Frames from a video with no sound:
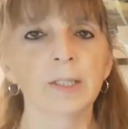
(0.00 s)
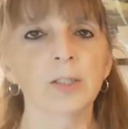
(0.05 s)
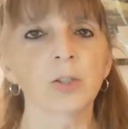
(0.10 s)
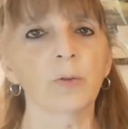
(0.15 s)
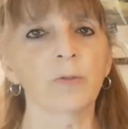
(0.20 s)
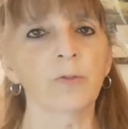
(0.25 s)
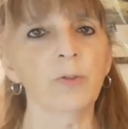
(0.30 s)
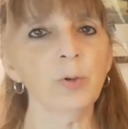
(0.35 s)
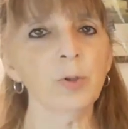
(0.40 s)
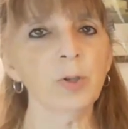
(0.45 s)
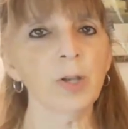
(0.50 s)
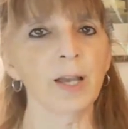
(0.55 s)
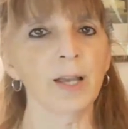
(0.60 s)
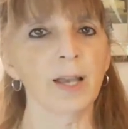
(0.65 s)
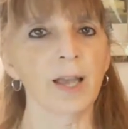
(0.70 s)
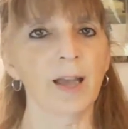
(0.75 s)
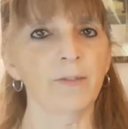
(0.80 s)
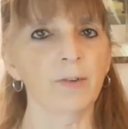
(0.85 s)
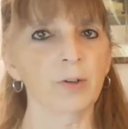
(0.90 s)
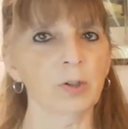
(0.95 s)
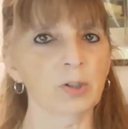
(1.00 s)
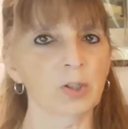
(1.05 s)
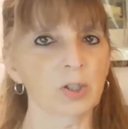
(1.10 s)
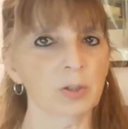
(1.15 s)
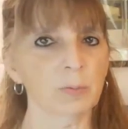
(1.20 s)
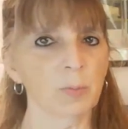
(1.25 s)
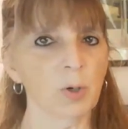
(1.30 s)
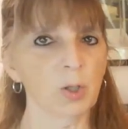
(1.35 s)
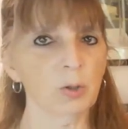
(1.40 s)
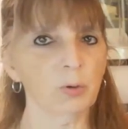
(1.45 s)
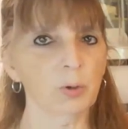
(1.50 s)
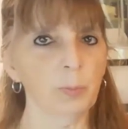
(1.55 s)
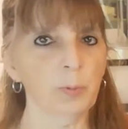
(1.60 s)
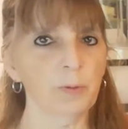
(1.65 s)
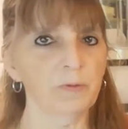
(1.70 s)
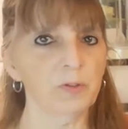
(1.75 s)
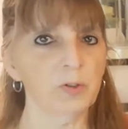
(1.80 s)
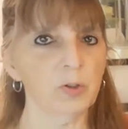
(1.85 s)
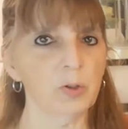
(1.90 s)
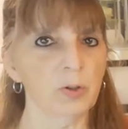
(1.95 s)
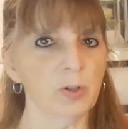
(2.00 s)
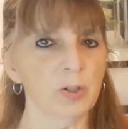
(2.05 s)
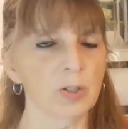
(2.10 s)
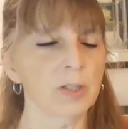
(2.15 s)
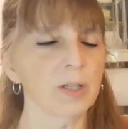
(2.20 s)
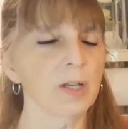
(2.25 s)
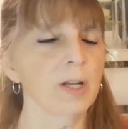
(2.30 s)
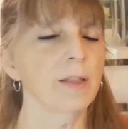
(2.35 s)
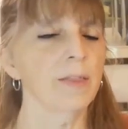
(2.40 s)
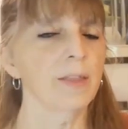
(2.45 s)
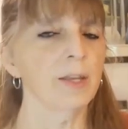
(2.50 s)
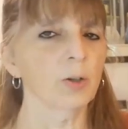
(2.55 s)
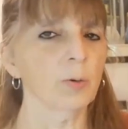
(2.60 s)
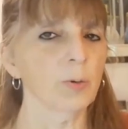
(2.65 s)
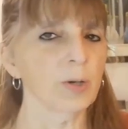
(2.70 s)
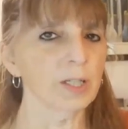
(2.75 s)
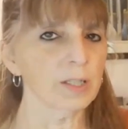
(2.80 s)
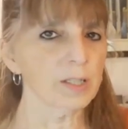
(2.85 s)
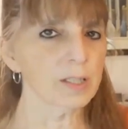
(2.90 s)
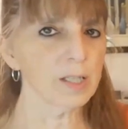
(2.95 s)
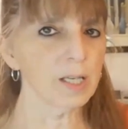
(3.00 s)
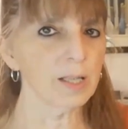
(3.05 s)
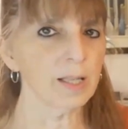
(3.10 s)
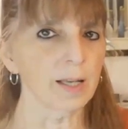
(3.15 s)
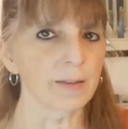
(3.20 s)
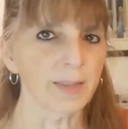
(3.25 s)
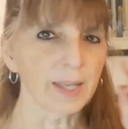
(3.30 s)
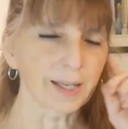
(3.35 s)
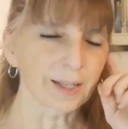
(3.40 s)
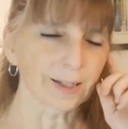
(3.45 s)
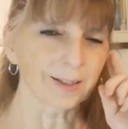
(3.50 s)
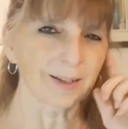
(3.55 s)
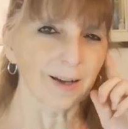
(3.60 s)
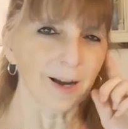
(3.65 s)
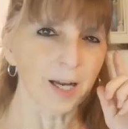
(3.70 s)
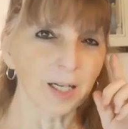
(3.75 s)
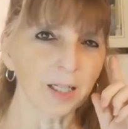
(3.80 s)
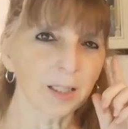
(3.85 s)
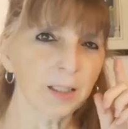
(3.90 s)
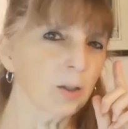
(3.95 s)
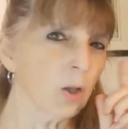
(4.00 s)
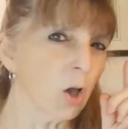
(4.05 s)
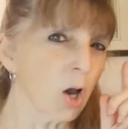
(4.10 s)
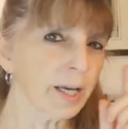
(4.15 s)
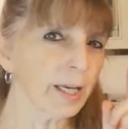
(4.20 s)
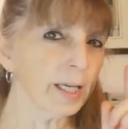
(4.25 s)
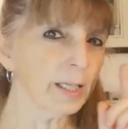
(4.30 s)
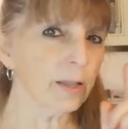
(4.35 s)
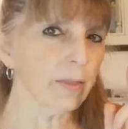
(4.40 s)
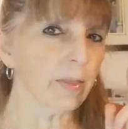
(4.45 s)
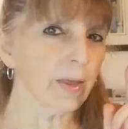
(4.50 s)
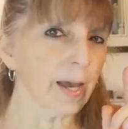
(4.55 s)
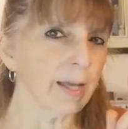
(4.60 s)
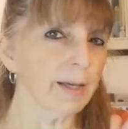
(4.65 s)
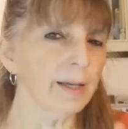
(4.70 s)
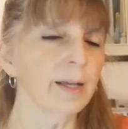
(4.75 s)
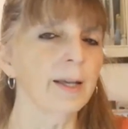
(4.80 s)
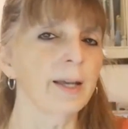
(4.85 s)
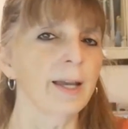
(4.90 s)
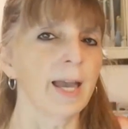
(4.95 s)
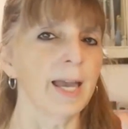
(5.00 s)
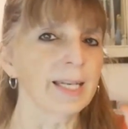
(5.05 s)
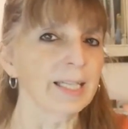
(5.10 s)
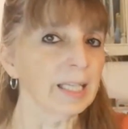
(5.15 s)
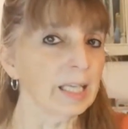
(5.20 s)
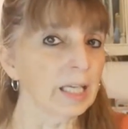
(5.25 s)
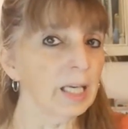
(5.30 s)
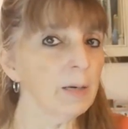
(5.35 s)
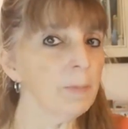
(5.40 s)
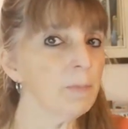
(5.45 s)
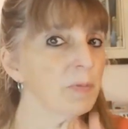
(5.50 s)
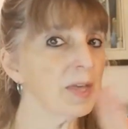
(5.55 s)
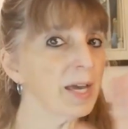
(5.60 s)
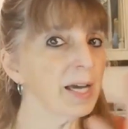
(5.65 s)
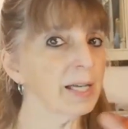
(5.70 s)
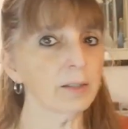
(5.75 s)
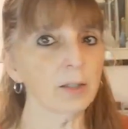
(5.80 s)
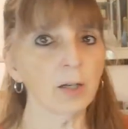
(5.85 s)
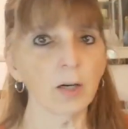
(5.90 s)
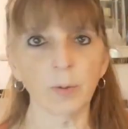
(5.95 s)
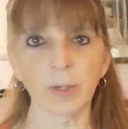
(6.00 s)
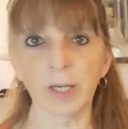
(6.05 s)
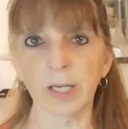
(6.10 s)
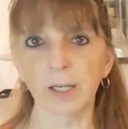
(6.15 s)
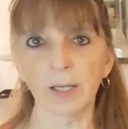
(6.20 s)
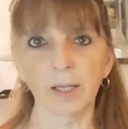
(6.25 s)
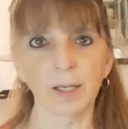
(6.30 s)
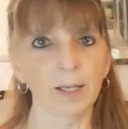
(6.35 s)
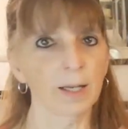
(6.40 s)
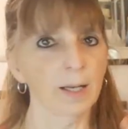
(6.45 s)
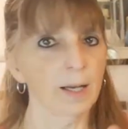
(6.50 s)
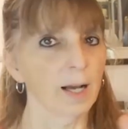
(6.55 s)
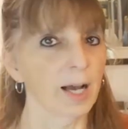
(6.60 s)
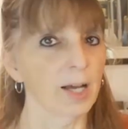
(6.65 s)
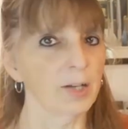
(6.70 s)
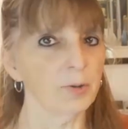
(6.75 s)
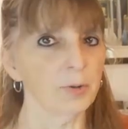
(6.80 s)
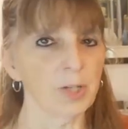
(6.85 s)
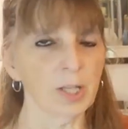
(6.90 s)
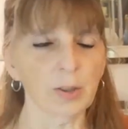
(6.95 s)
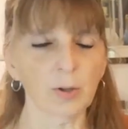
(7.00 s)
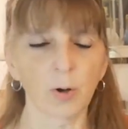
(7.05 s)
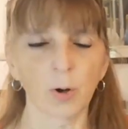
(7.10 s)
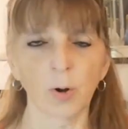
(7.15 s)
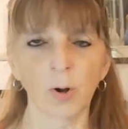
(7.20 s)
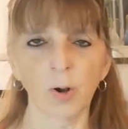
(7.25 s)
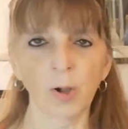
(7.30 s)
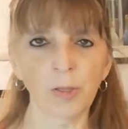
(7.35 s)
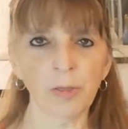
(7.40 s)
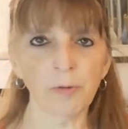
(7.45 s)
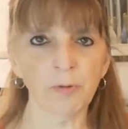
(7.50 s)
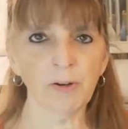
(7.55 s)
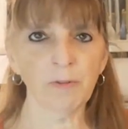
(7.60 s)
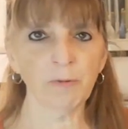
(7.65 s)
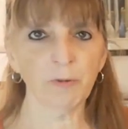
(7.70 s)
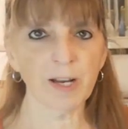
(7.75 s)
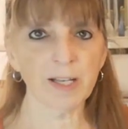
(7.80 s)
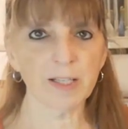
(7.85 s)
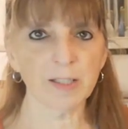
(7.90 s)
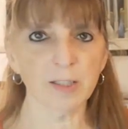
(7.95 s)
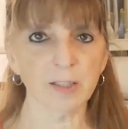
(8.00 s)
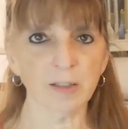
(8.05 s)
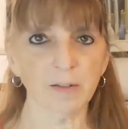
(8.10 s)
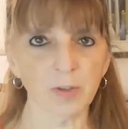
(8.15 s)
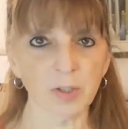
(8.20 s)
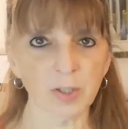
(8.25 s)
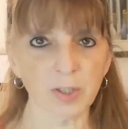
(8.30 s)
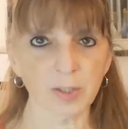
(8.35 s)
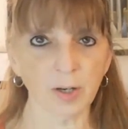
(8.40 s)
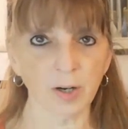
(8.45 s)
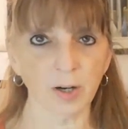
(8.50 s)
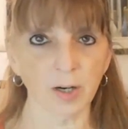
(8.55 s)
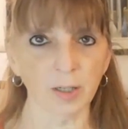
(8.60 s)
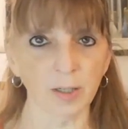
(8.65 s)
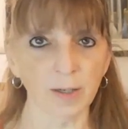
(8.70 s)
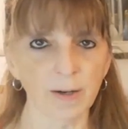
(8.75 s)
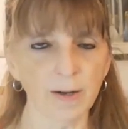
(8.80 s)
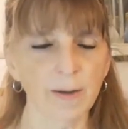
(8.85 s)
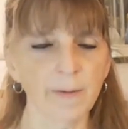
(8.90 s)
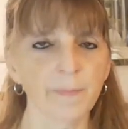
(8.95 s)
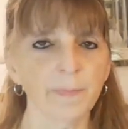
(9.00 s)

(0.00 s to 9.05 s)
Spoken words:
So if you have a small group of students that are going to sing that, they can kind of lock into that and keep that going underneath all 3 phrases of the song.